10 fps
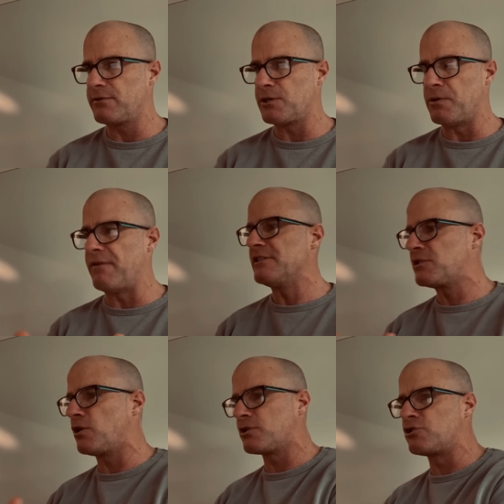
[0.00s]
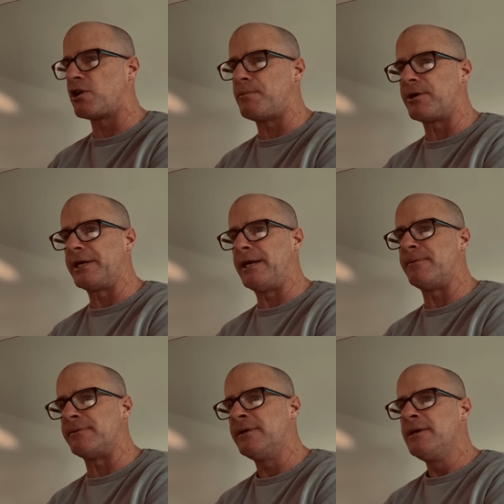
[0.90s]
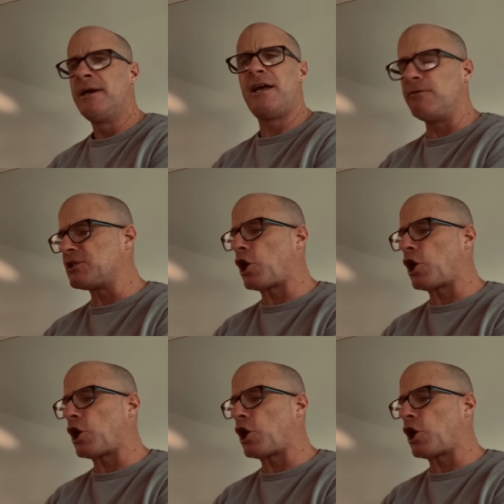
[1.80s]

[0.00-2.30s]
So whoever's got the job on here, and it was a